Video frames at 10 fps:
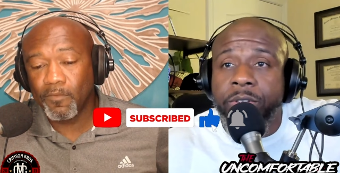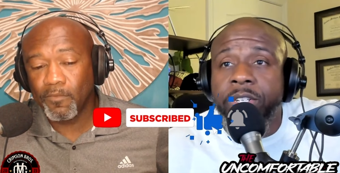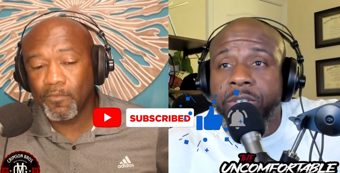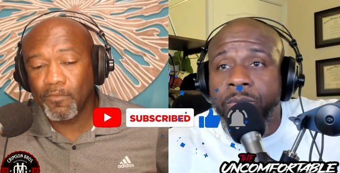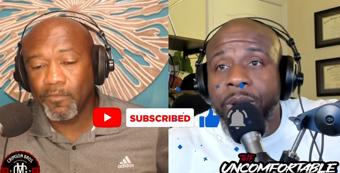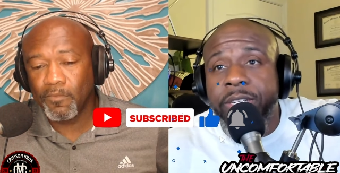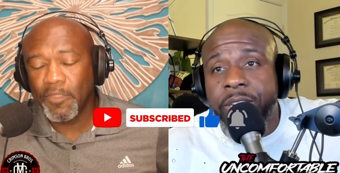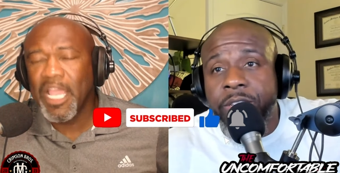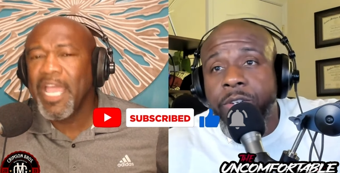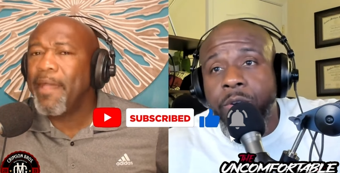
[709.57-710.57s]
Speaker 1: situation
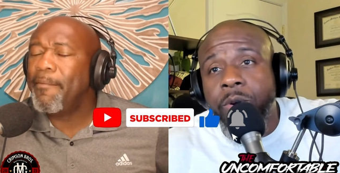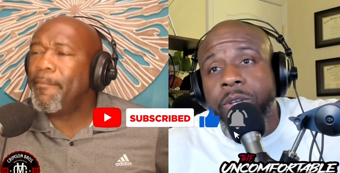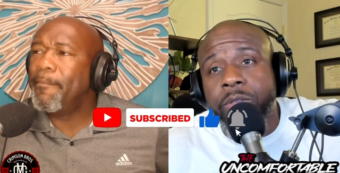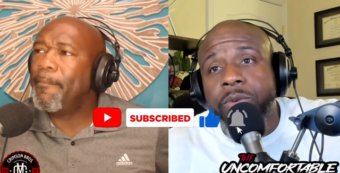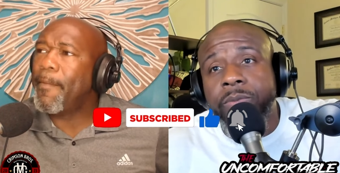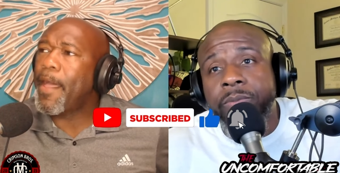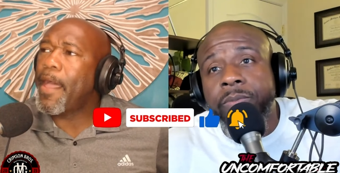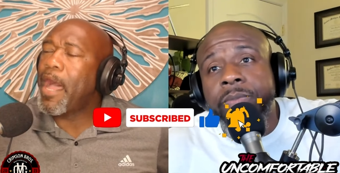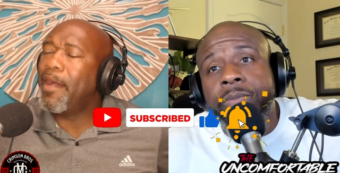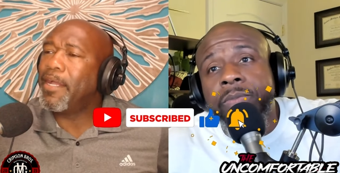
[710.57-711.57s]
that you're going through?
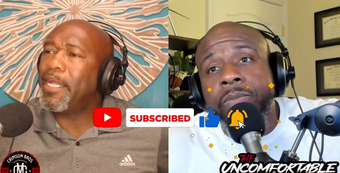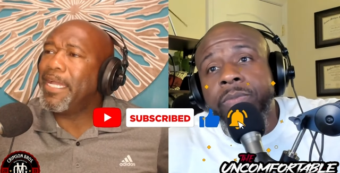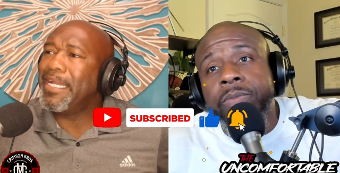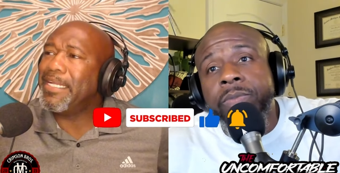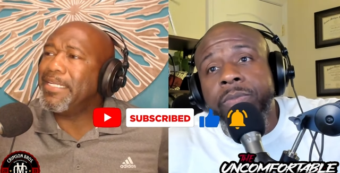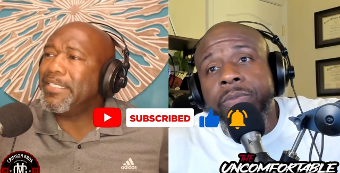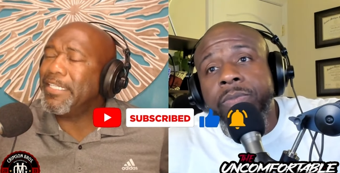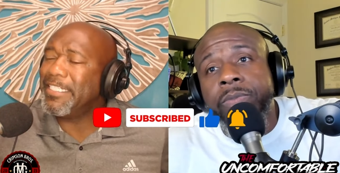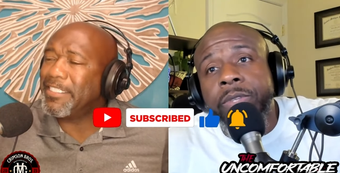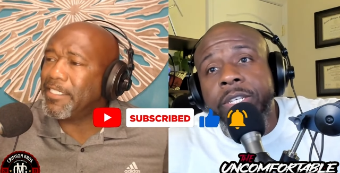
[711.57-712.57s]
Uh,
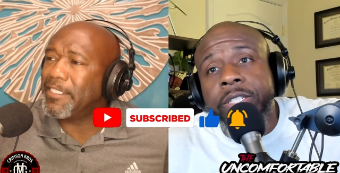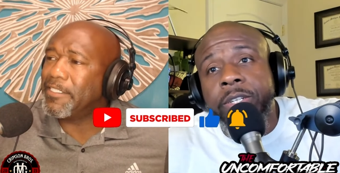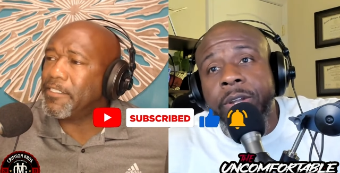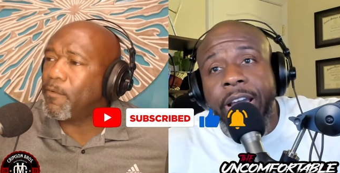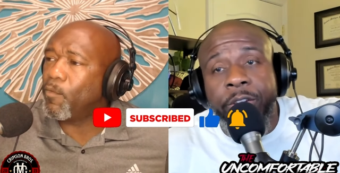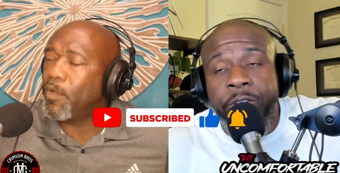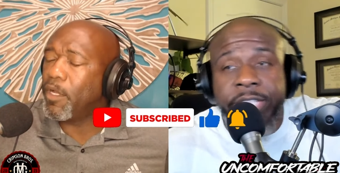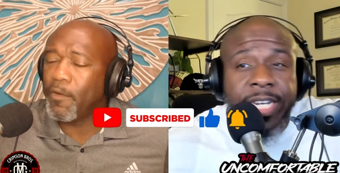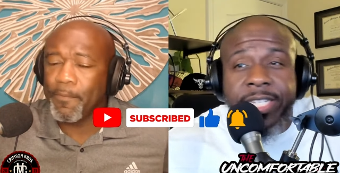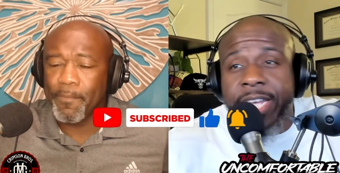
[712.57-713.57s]
it's, it's, so now you're
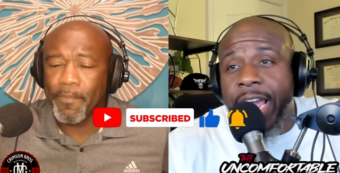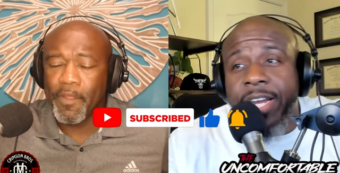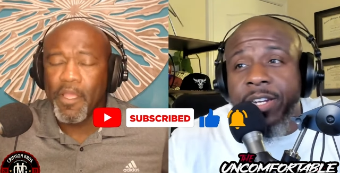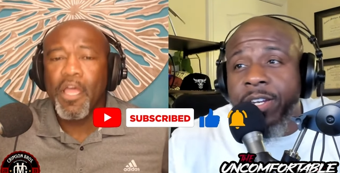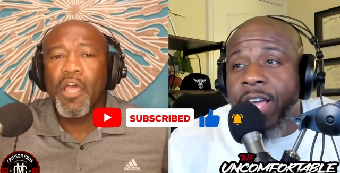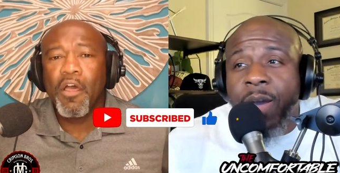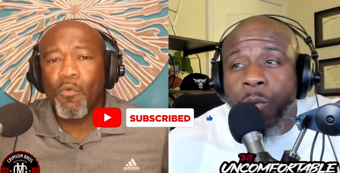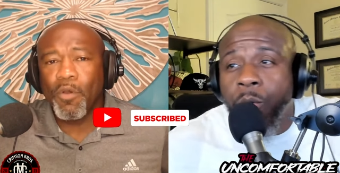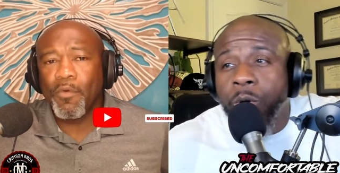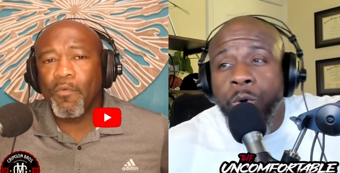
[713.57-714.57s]
dictating
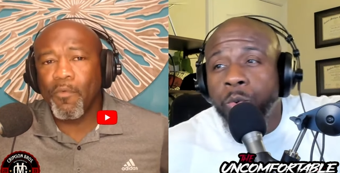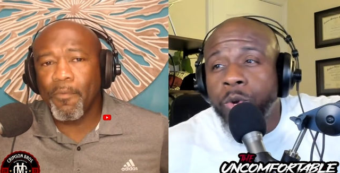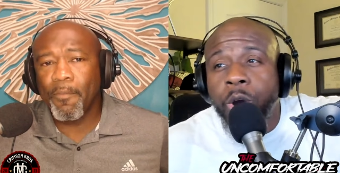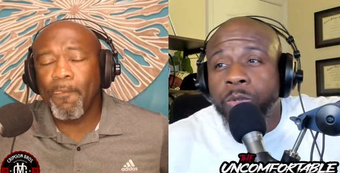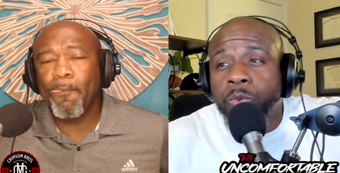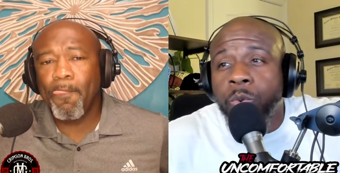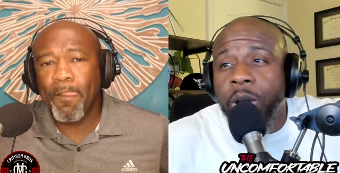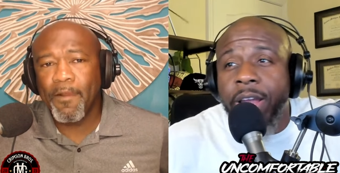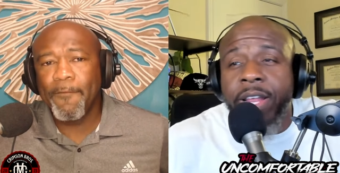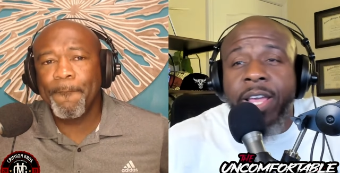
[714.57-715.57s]
well, who knows
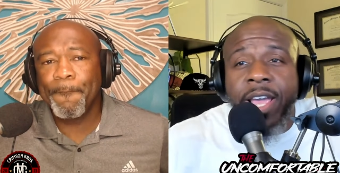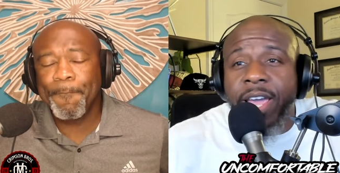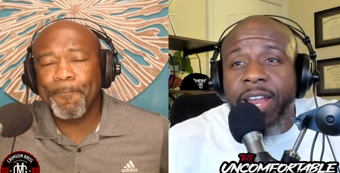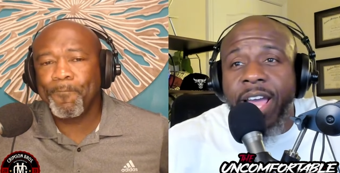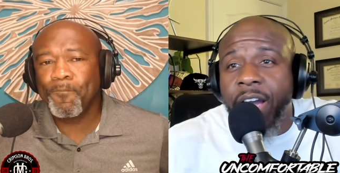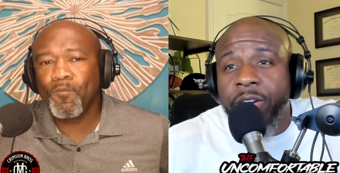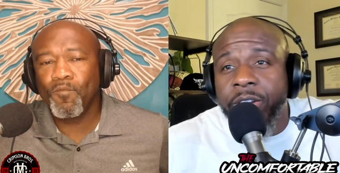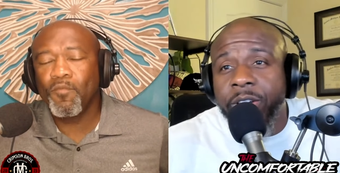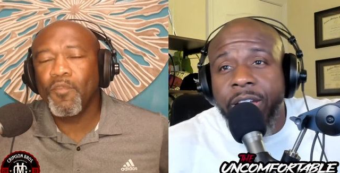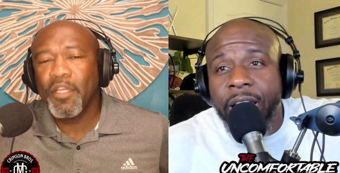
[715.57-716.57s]
what and how
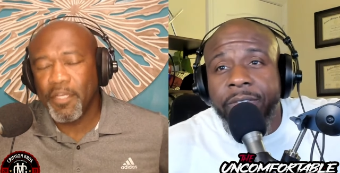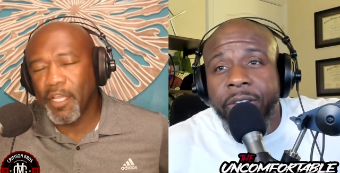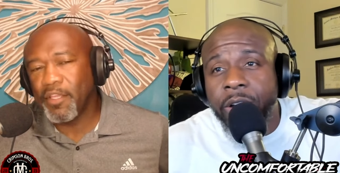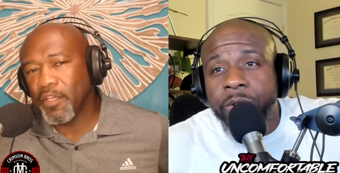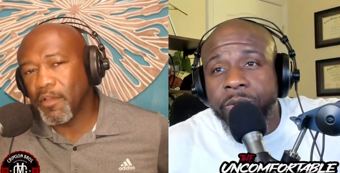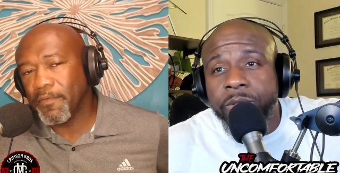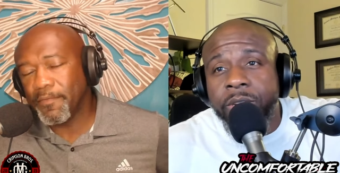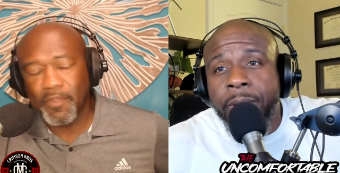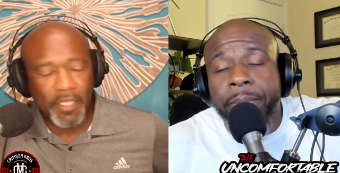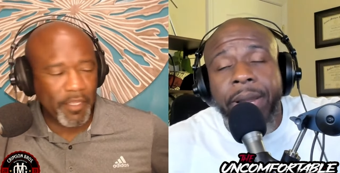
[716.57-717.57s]
your life you goes.
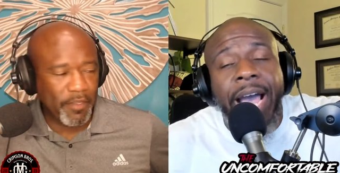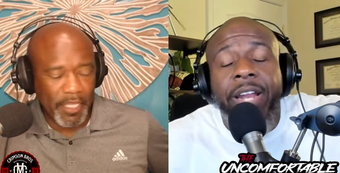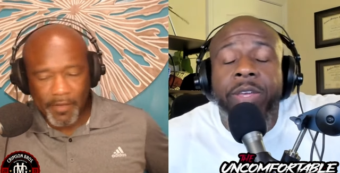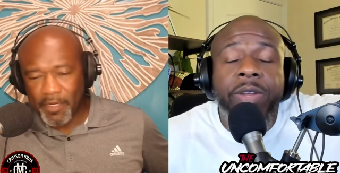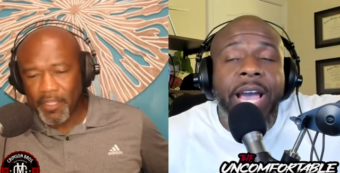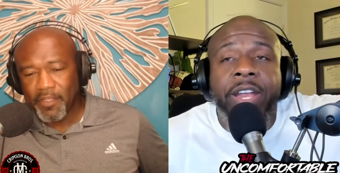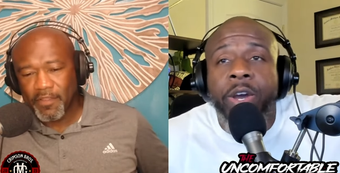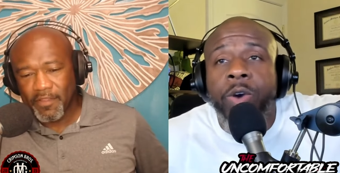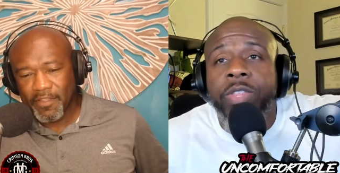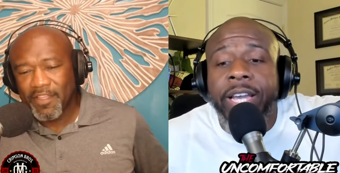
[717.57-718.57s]
Go. But how do you not
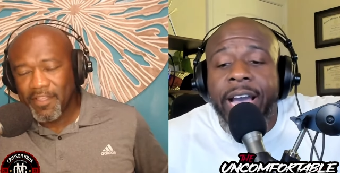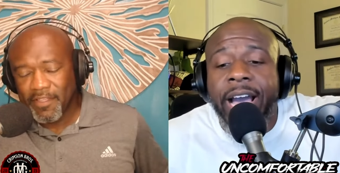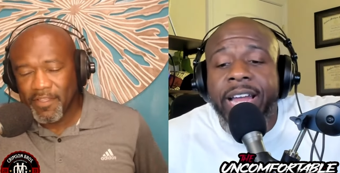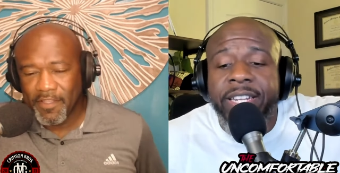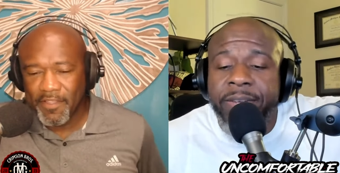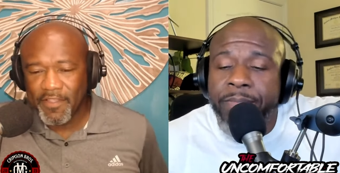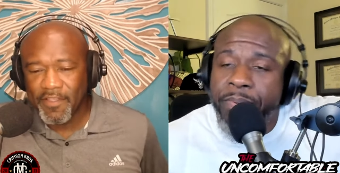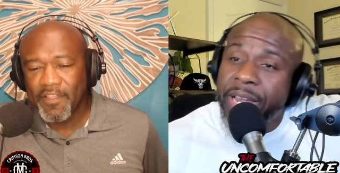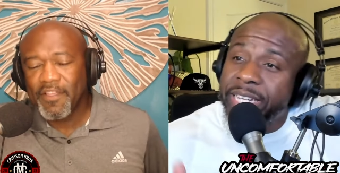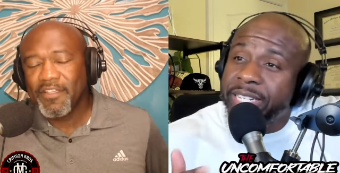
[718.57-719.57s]
know that God didn't
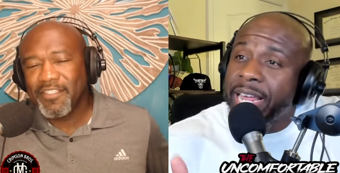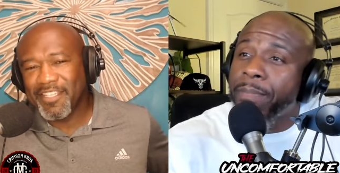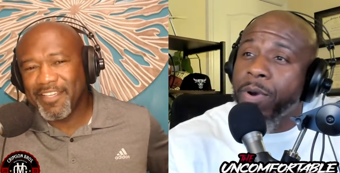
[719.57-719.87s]
place that see,